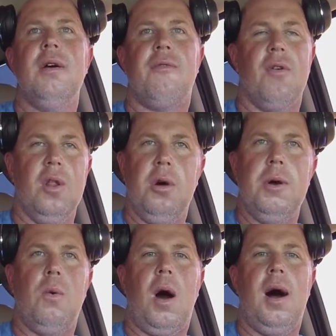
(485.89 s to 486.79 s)
for a little
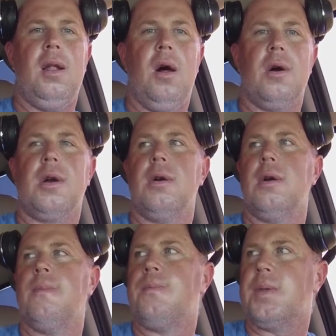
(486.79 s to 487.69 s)
bit while
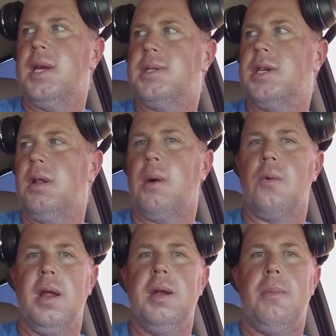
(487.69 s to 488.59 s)
longer until I'm
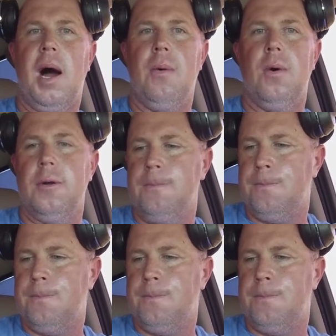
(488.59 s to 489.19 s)
ready to buy one.